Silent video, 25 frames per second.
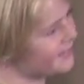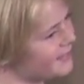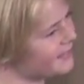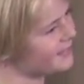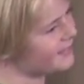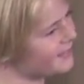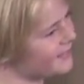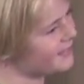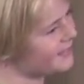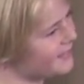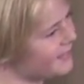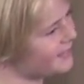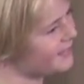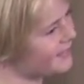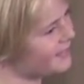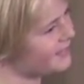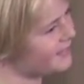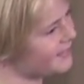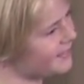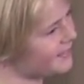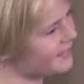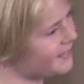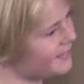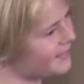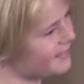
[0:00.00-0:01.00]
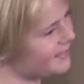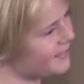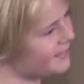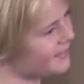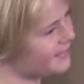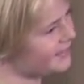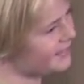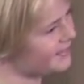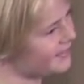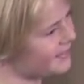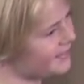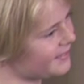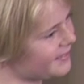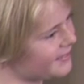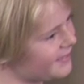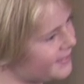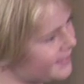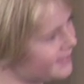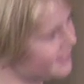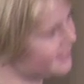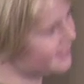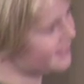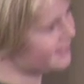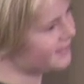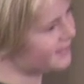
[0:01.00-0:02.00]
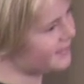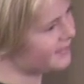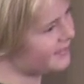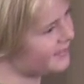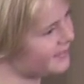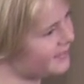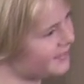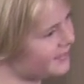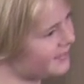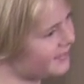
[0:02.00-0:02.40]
(no one is talking)